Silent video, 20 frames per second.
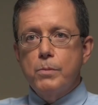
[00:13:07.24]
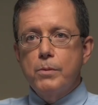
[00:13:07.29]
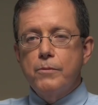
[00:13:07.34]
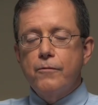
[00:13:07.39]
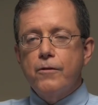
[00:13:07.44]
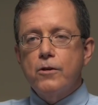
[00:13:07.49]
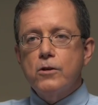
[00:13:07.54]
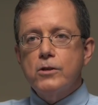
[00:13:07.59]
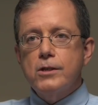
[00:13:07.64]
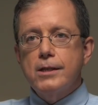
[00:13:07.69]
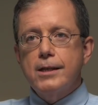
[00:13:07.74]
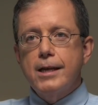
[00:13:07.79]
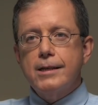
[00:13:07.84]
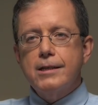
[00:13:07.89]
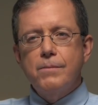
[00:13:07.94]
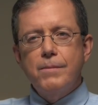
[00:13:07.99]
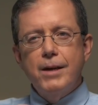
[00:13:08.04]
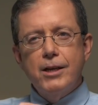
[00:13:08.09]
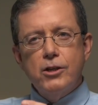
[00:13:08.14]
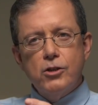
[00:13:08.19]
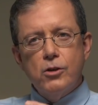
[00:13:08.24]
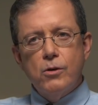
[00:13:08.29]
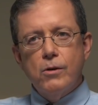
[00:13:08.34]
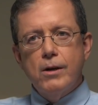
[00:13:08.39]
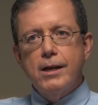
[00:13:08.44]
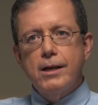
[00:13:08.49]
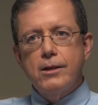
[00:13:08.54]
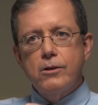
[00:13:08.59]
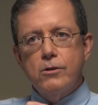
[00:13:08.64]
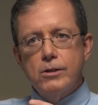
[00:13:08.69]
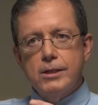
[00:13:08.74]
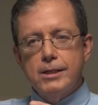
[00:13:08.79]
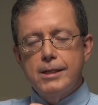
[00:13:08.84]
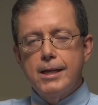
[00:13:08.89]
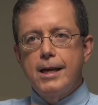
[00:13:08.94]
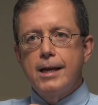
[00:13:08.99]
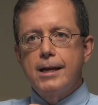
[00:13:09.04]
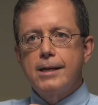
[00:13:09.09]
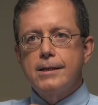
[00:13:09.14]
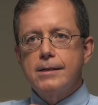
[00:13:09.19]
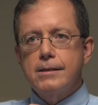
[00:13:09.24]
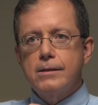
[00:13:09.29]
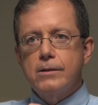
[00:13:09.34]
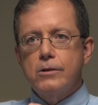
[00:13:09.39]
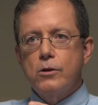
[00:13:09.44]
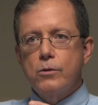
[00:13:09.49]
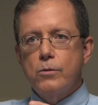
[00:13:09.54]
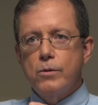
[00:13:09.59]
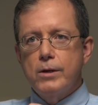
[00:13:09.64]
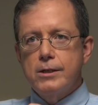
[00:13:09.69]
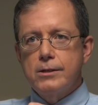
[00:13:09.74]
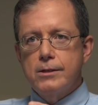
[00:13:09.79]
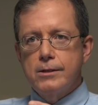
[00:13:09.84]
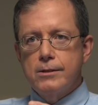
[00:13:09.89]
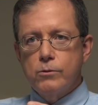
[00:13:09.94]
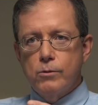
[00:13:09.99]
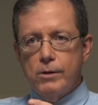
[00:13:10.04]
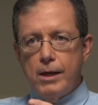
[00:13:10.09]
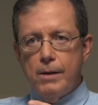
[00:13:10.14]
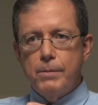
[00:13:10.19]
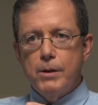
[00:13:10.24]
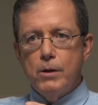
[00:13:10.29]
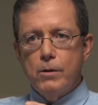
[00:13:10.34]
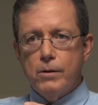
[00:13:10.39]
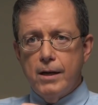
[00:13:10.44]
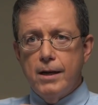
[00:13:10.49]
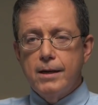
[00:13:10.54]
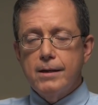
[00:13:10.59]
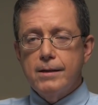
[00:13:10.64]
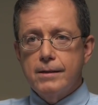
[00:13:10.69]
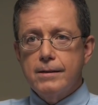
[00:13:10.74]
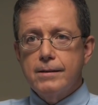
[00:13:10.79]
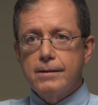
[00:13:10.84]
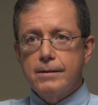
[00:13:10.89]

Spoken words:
But first, I'd like to make sure I understand your reasons. Would that be okay?